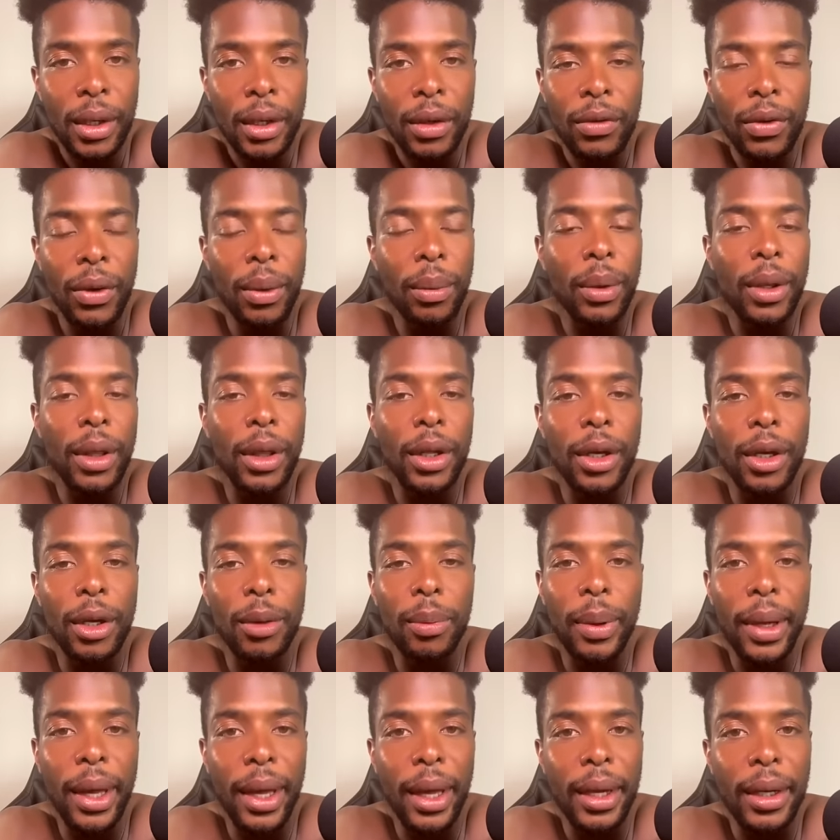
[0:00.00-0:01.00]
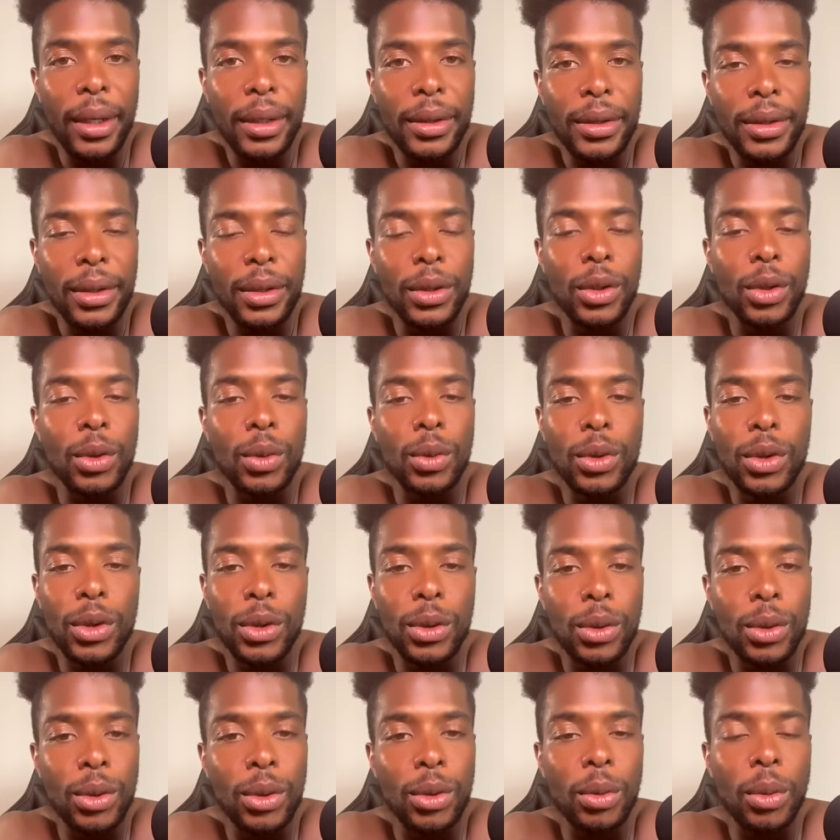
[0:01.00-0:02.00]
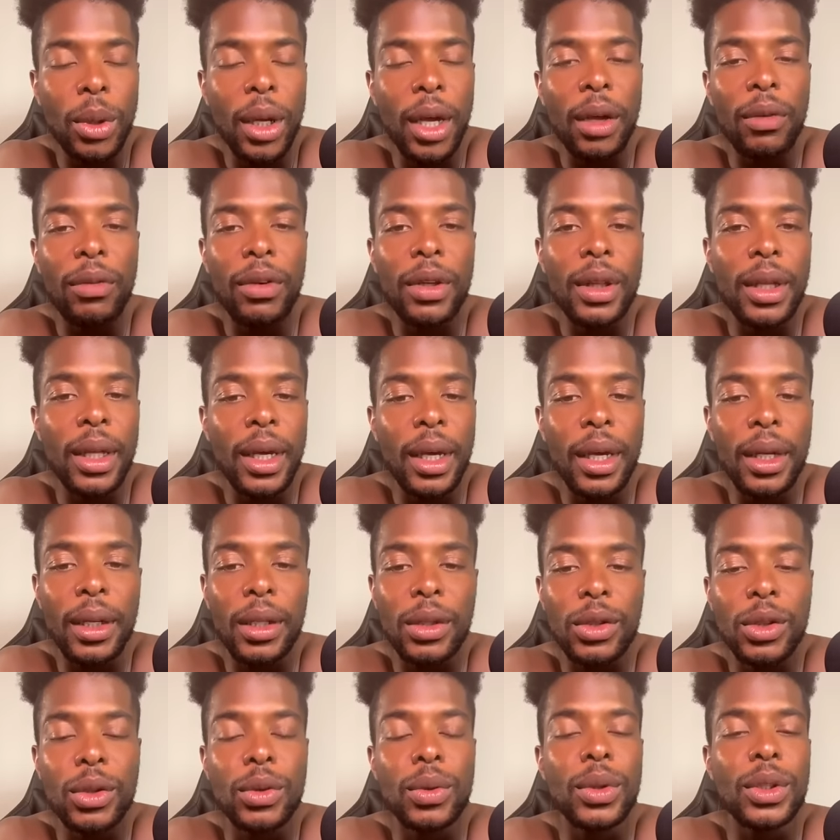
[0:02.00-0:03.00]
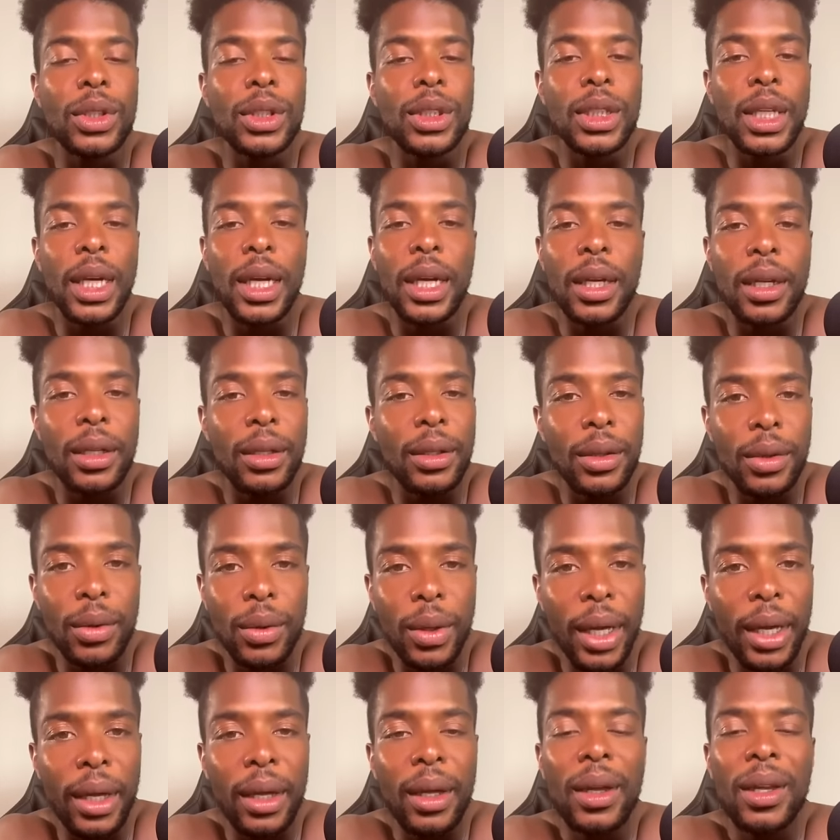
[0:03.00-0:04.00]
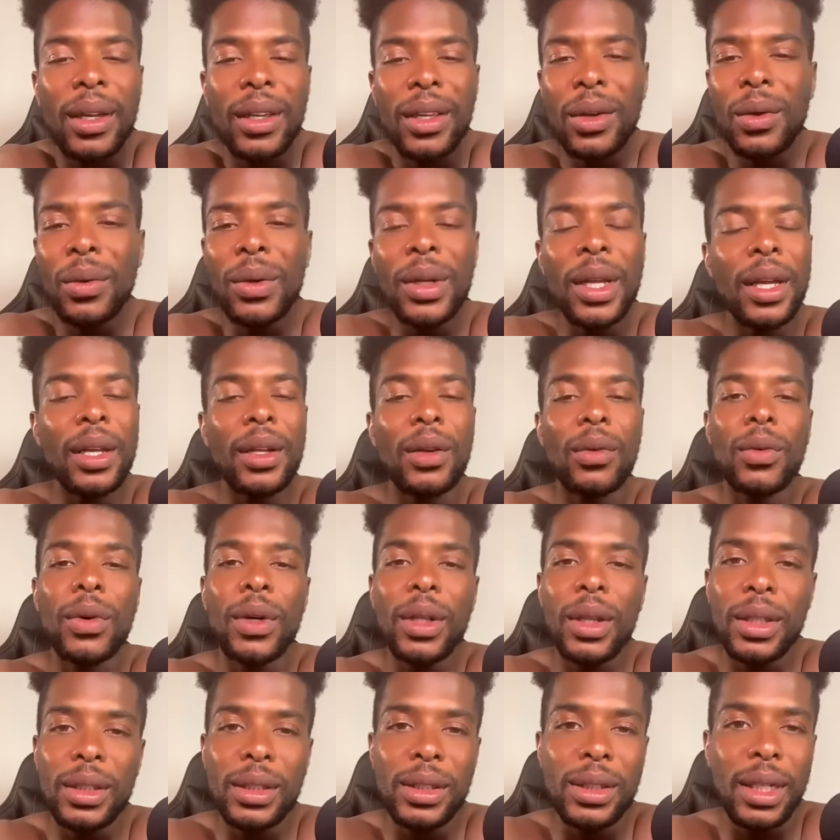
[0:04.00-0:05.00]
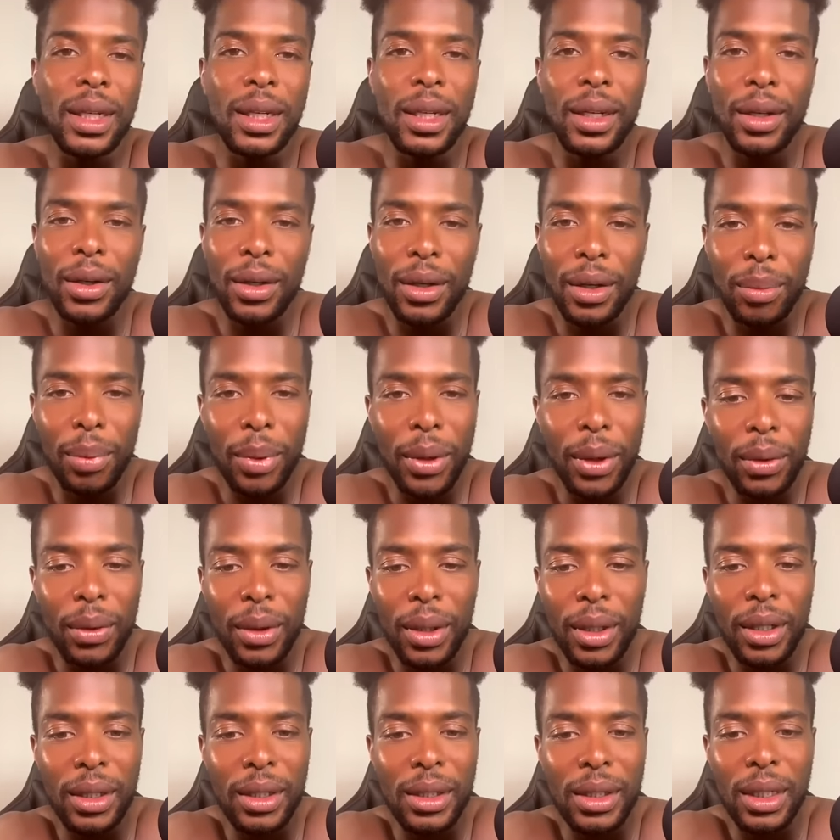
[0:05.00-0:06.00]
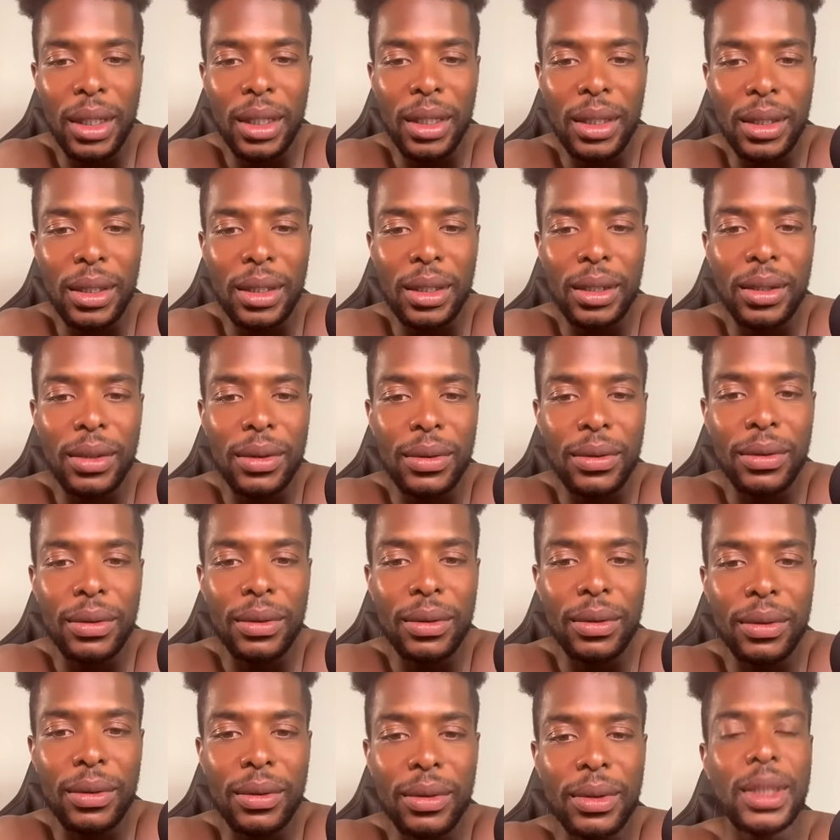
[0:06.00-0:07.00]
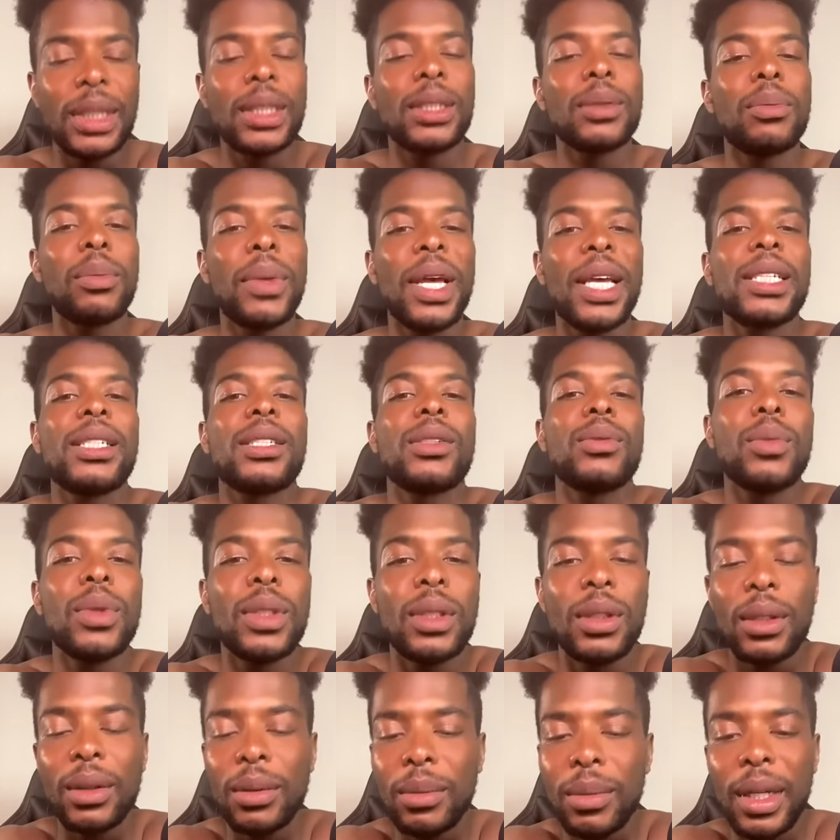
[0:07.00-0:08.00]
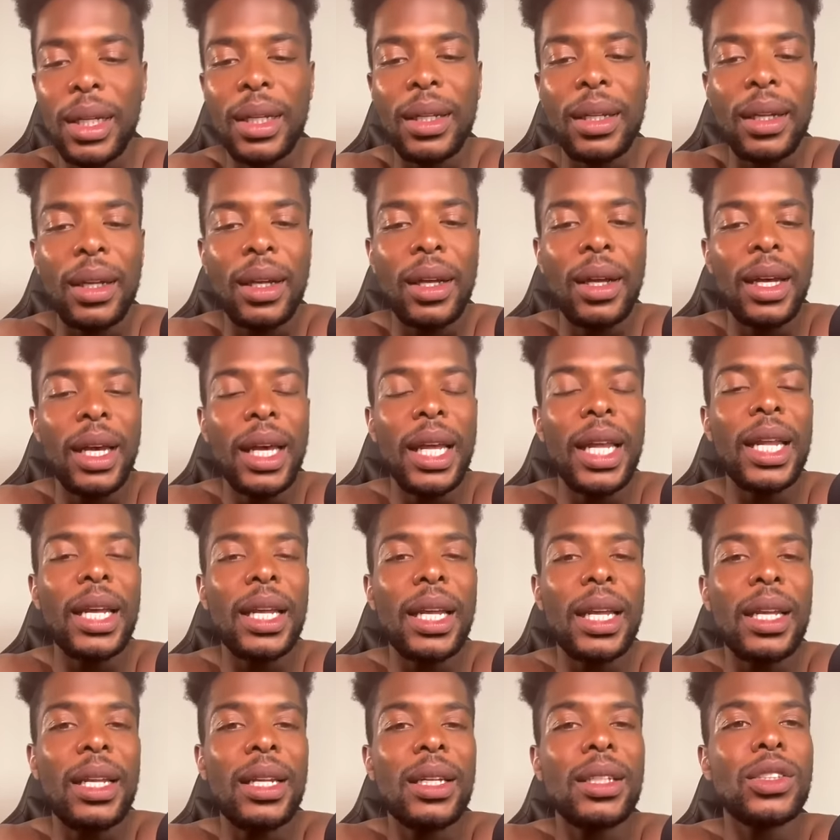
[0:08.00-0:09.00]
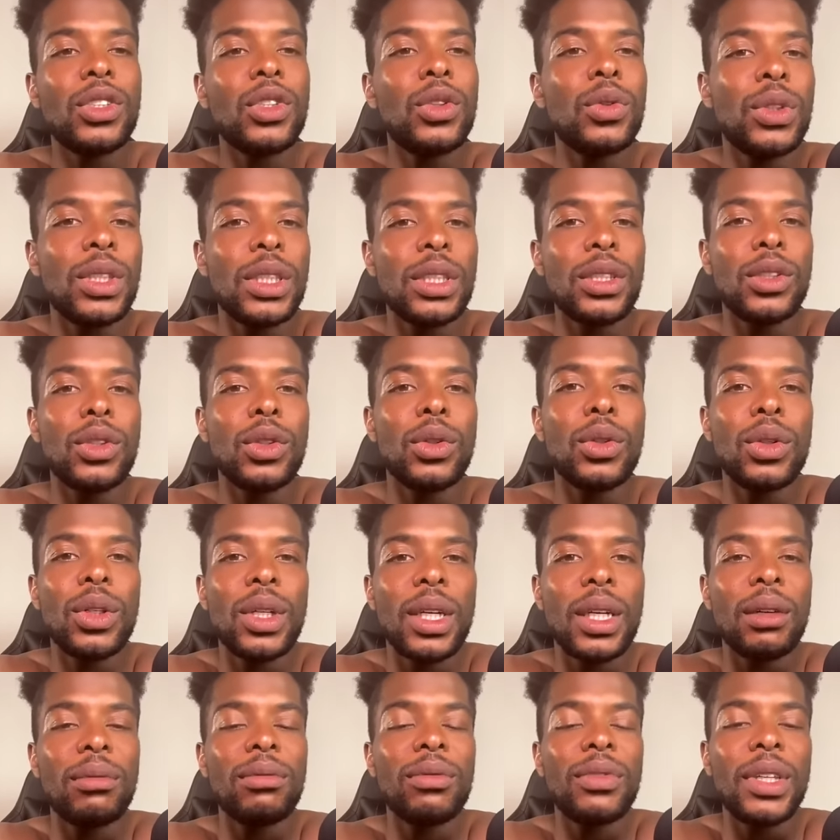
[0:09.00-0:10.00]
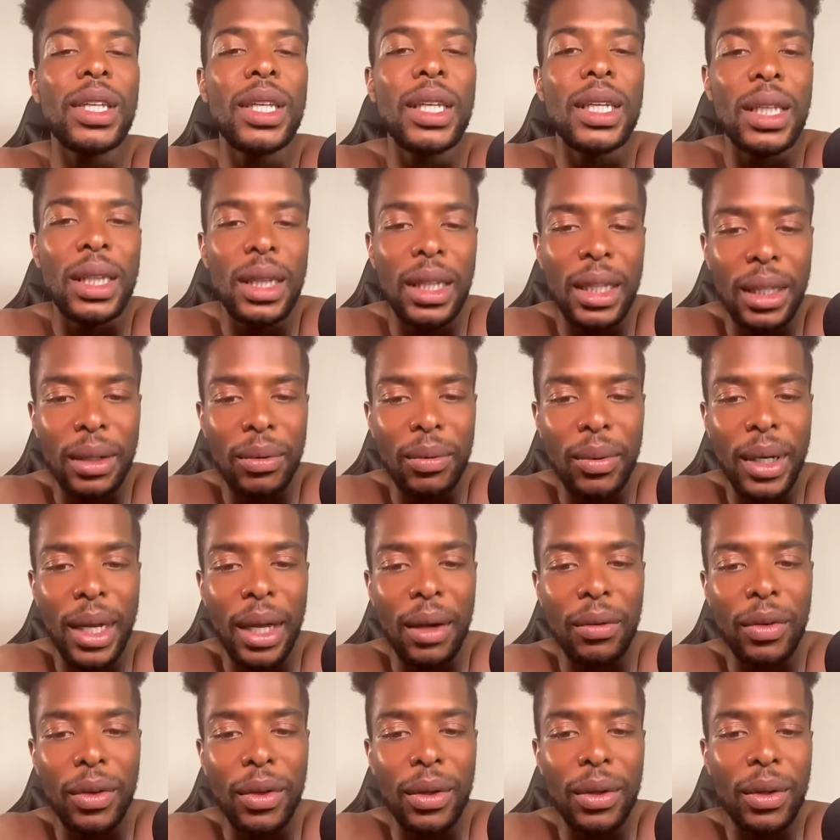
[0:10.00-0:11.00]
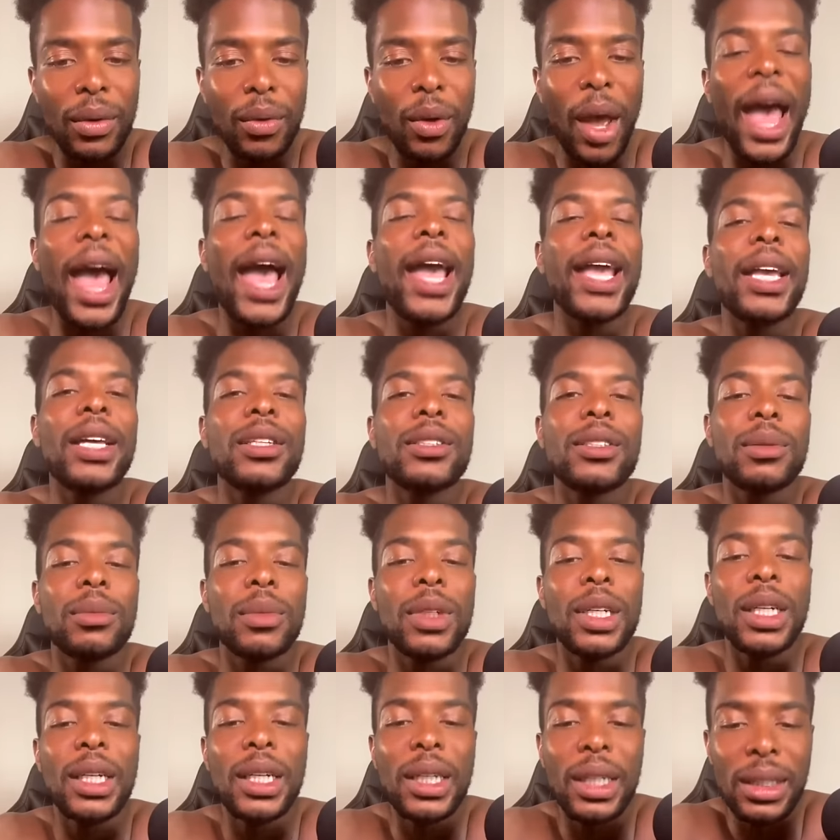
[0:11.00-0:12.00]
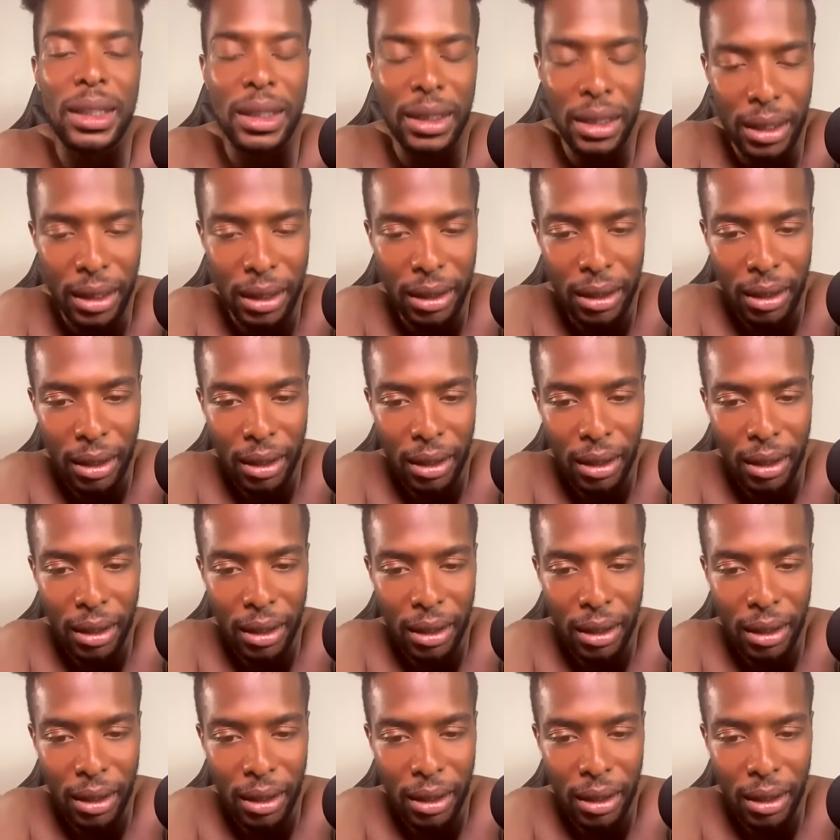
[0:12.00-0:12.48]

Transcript: From Clubhouse to YouTube, everything that you can say and do. You need to really study your opponent instead of just just messing with them. And it, it, it is, you just do it conveniently whenever I get some content.